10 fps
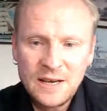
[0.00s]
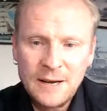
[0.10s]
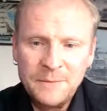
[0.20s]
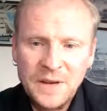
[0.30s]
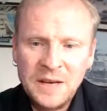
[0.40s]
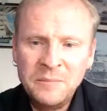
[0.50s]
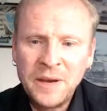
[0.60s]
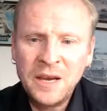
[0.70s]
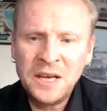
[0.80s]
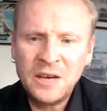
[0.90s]
In
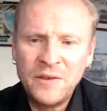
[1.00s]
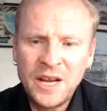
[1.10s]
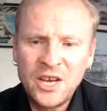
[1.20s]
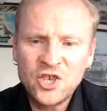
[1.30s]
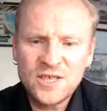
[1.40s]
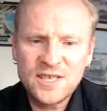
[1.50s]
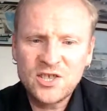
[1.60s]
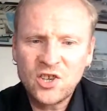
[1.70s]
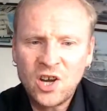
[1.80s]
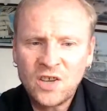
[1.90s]
beginning, when I just
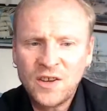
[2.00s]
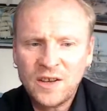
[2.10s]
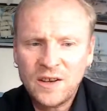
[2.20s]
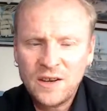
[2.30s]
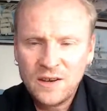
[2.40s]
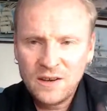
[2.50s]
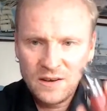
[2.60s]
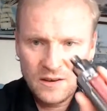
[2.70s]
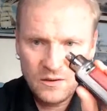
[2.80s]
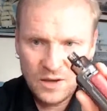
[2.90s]
started
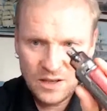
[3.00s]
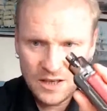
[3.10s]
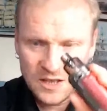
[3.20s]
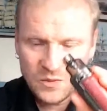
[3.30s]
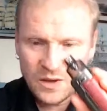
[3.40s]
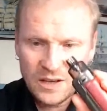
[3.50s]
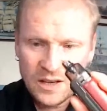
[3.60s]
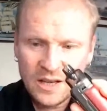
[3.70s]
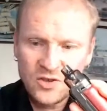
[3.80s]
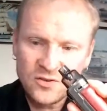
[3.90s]
with this one,
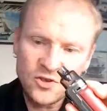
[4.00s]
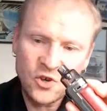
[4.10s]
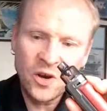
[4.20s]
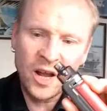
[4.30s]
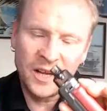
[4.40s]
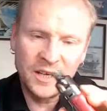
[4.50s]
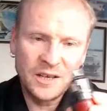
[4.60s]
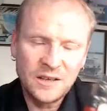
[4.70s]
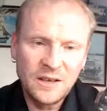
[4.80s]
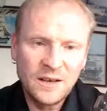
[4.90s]
trialing
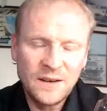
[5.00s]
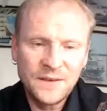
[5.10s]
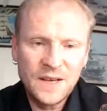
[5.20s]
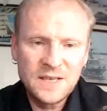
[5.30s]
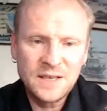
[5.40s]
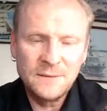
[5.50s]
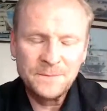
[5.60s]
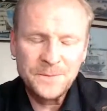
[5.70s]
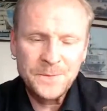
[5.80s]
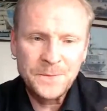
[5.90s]
it and testing,
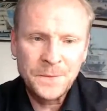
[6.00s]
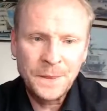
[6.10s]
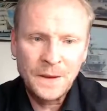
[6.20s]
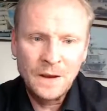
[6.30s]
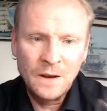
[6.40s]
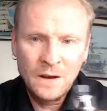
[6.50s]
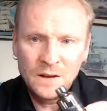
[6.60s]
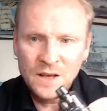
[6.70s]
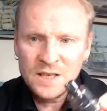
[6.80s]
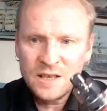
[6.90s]

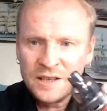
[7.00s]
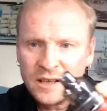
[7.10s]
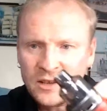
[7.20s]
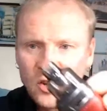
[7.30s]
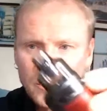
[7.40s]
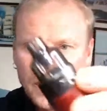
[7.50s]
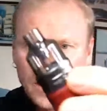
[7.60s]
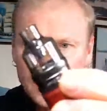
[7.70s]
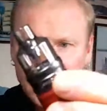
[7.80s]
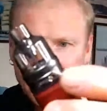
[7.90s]
this little knob
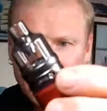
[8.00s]
here, the airflow